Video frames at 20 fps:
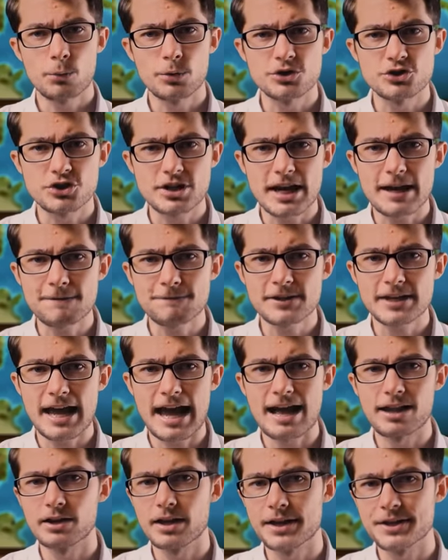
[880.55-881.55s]
which gave
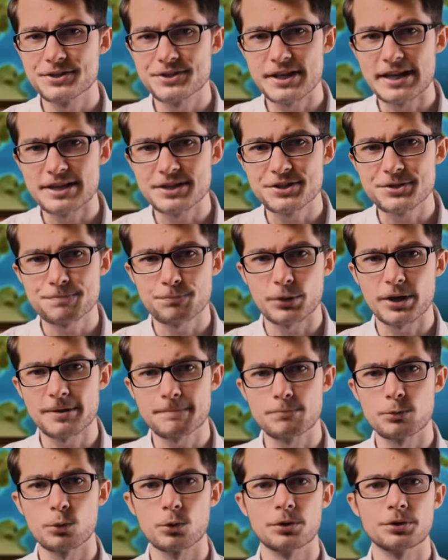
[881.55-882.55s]
the Allies a
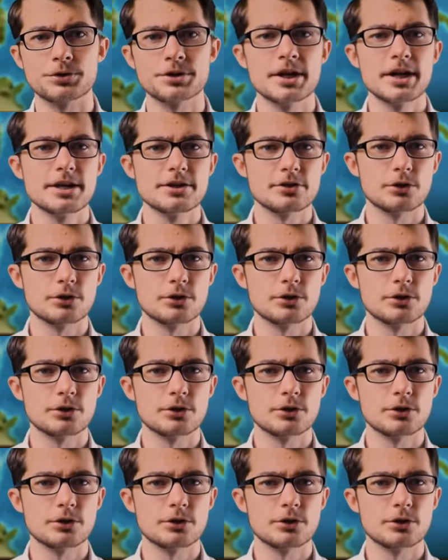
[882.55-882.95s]
springboard